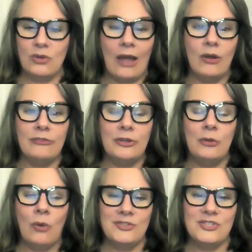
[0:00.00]
however
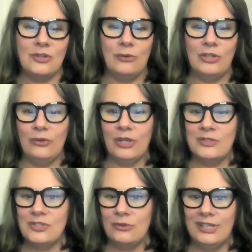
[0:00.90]
you want to, and you
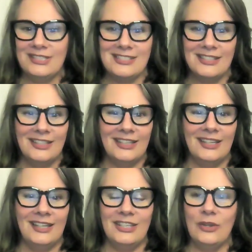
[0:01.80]
can do it
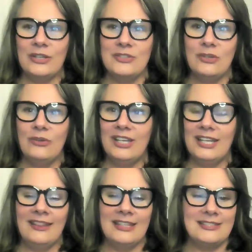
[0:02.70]

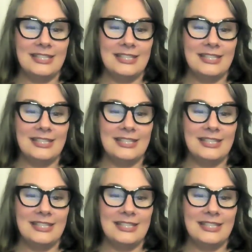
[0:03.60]
in the